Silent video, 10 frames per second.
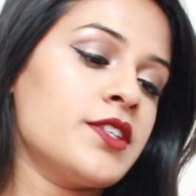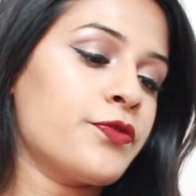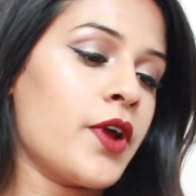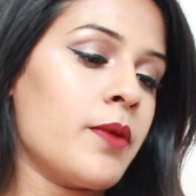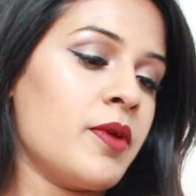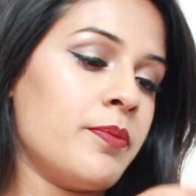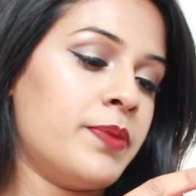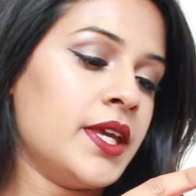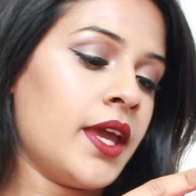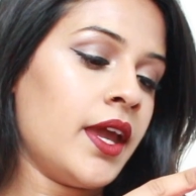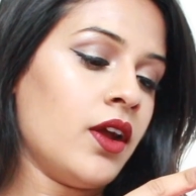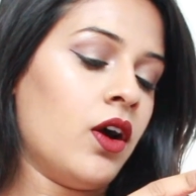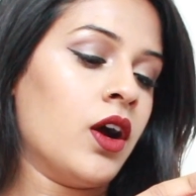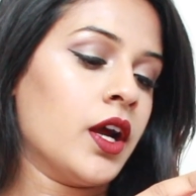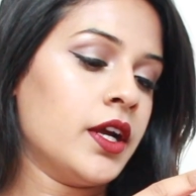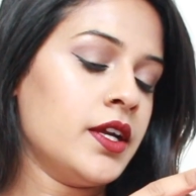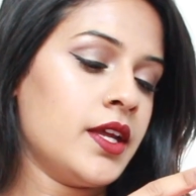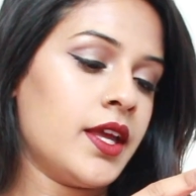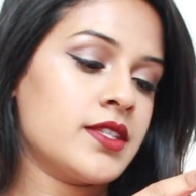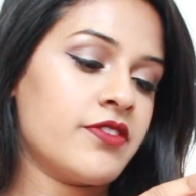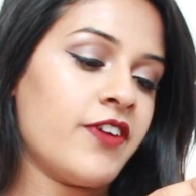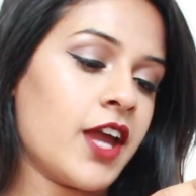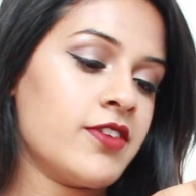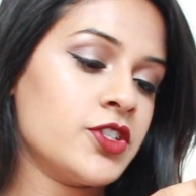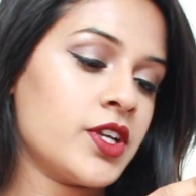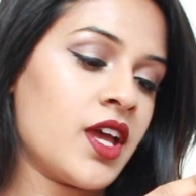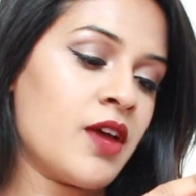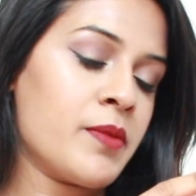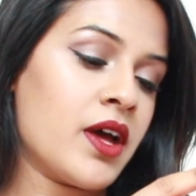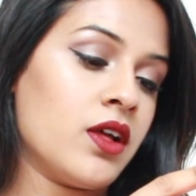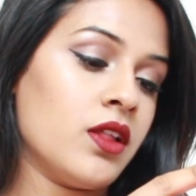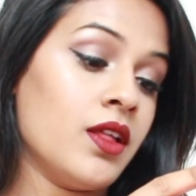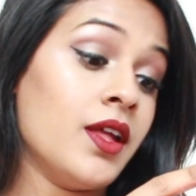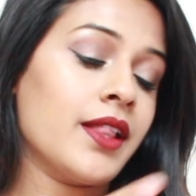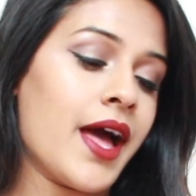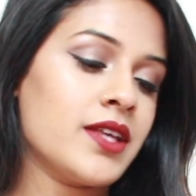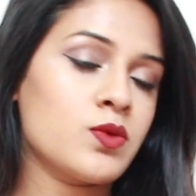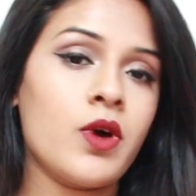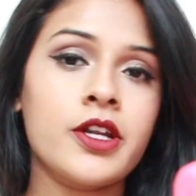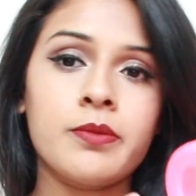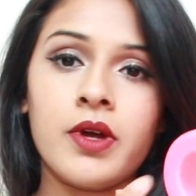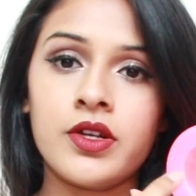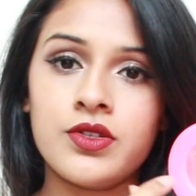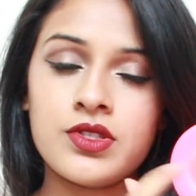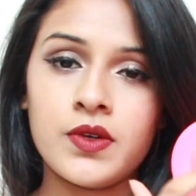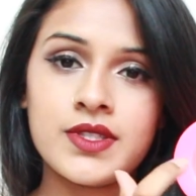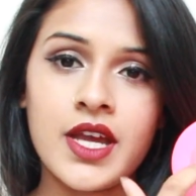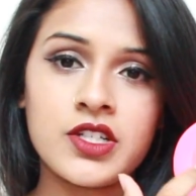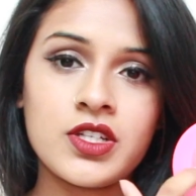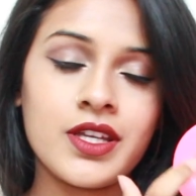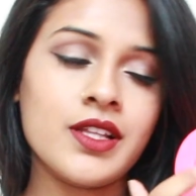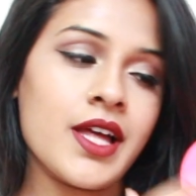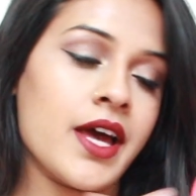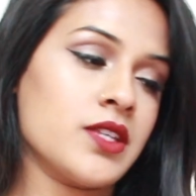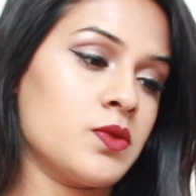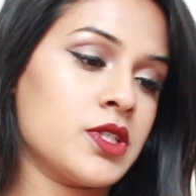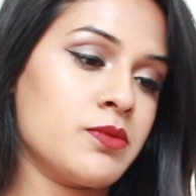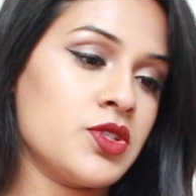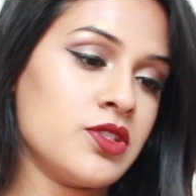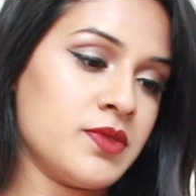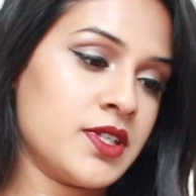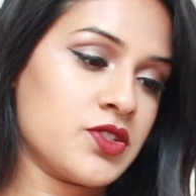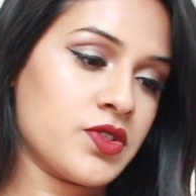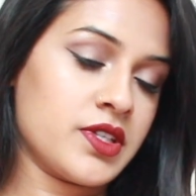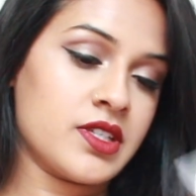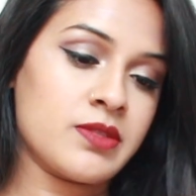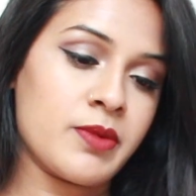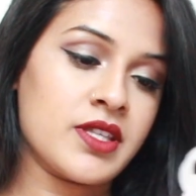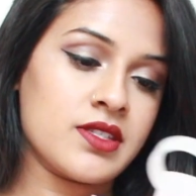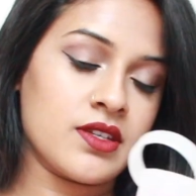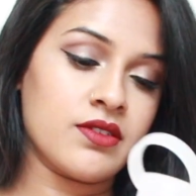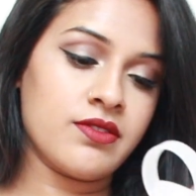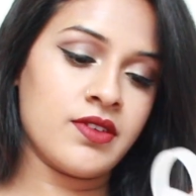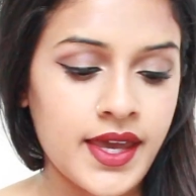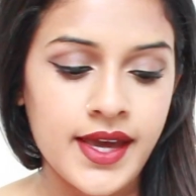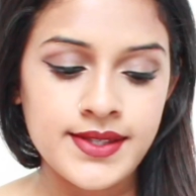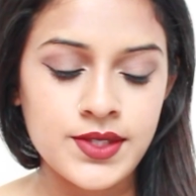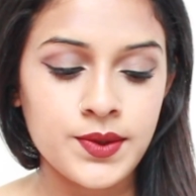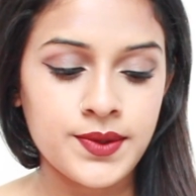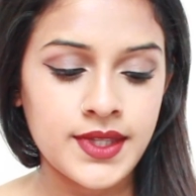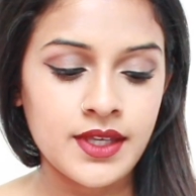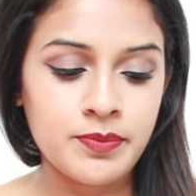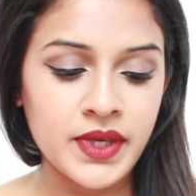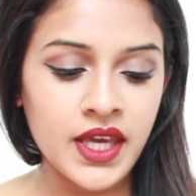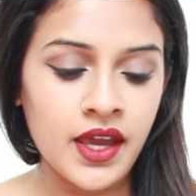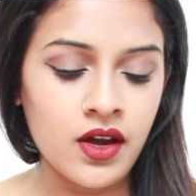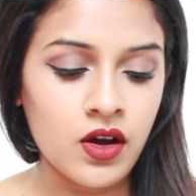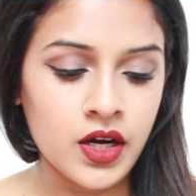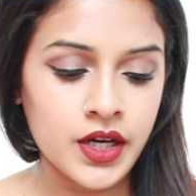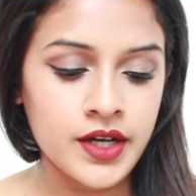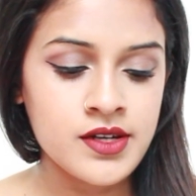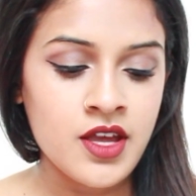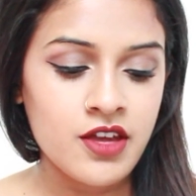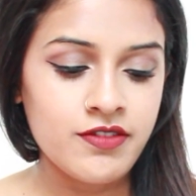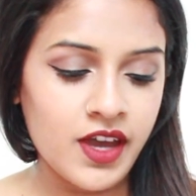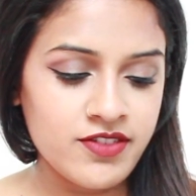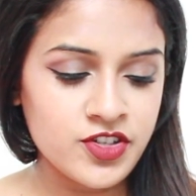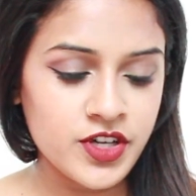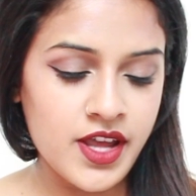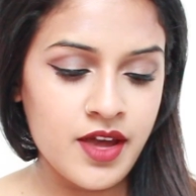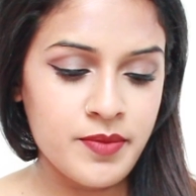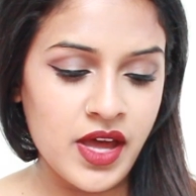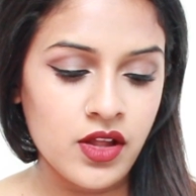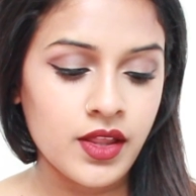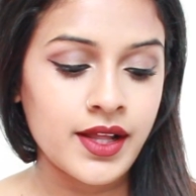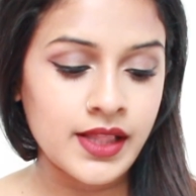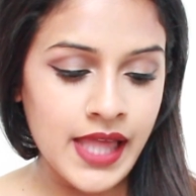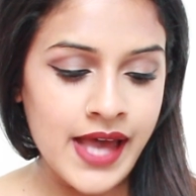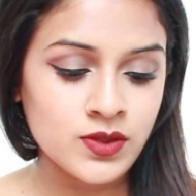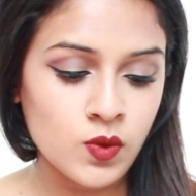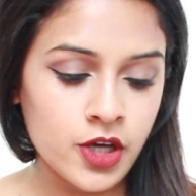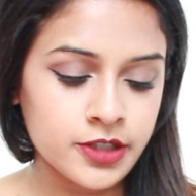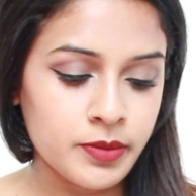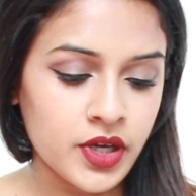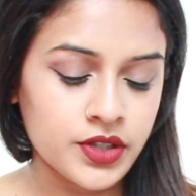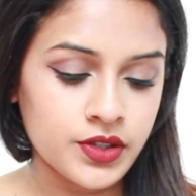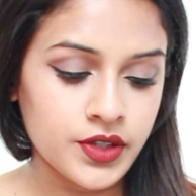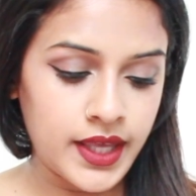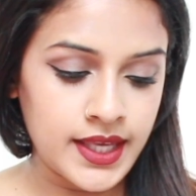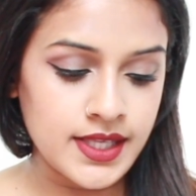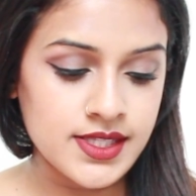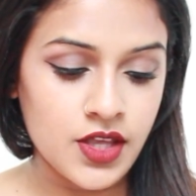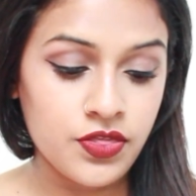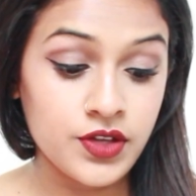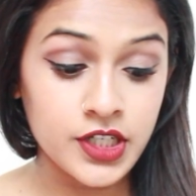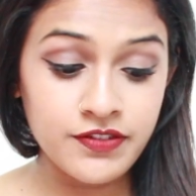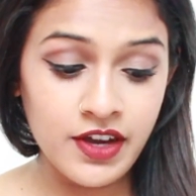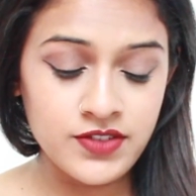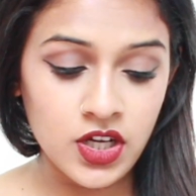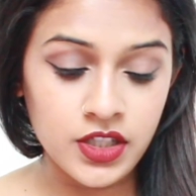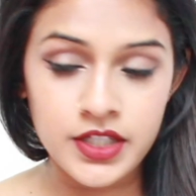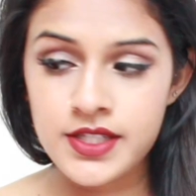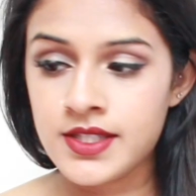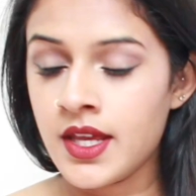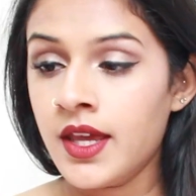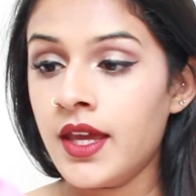is from BKR. It's a 500 ml glass water bottle, so it's actually glass, which I'm assuming is really expensive. Yeah, so the BKR 500 ml glass water bottle is $35.